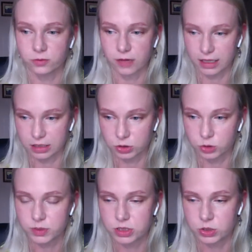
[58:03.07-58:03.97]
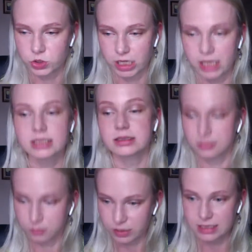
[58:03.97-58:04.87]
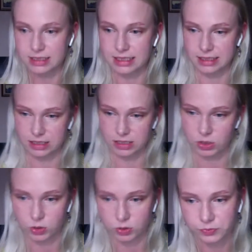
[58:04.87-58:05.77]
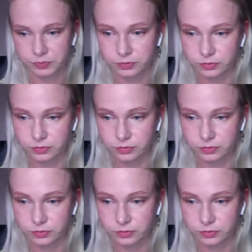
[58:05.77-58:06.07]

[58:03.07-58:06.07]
so for other groups to chat, please let us know.